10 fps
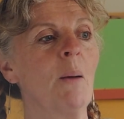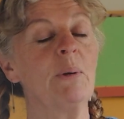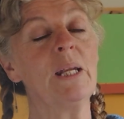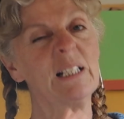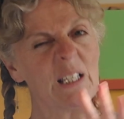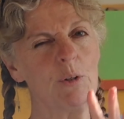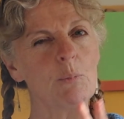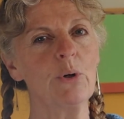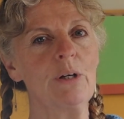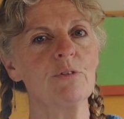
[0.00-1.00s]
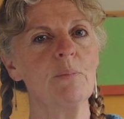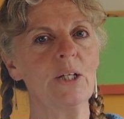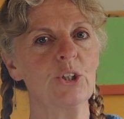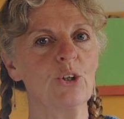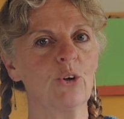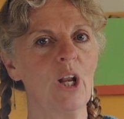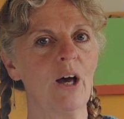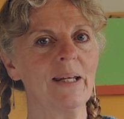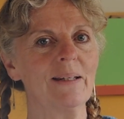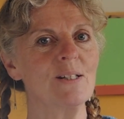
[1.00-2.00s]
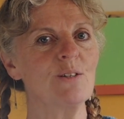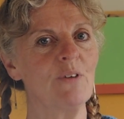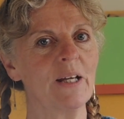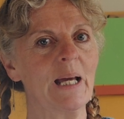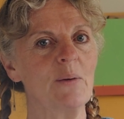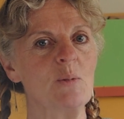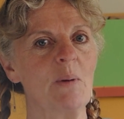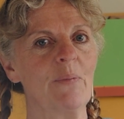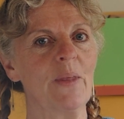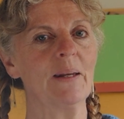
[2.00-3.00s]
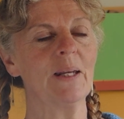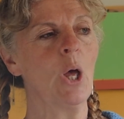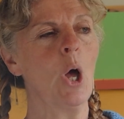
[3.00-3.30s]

but it'll give you more information online to find out about that.